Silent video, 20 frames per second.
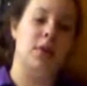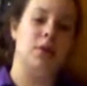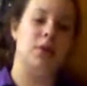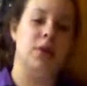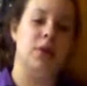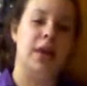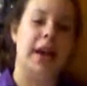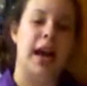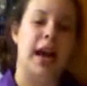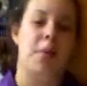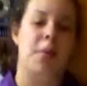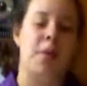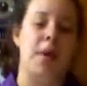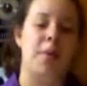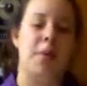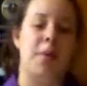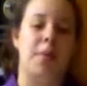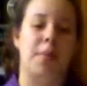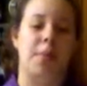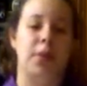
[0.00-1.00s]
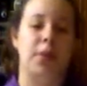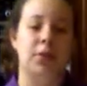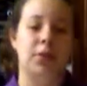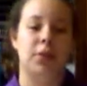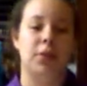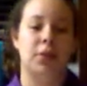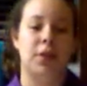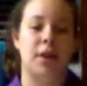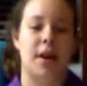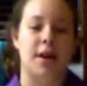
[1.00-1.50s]
showing how people
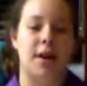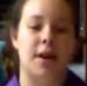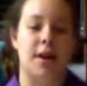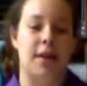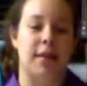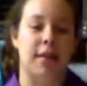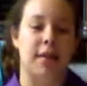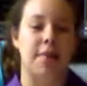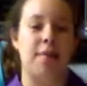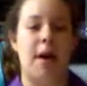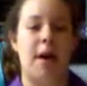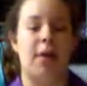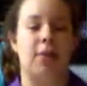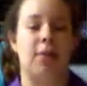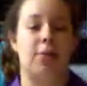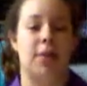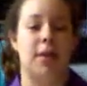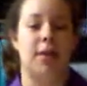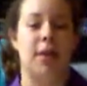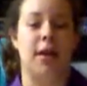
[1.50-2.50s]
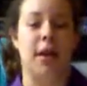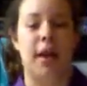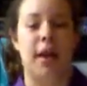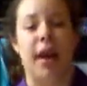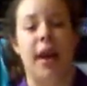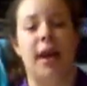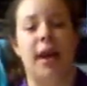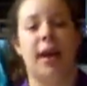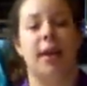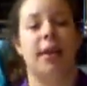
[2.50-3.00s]
push your ideas and boundaries on
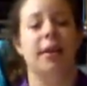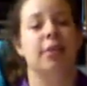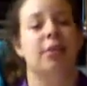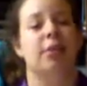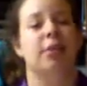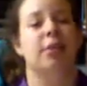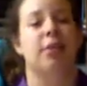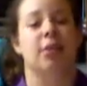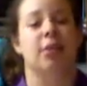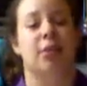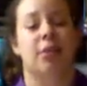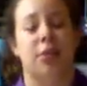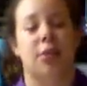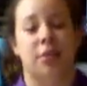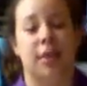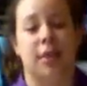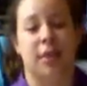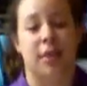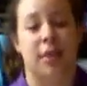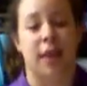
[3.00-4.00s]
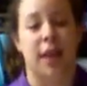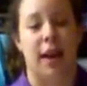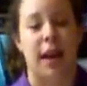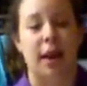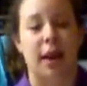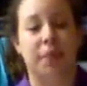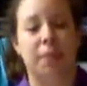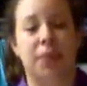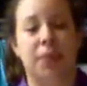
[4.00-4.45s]
cake, introduced 2008.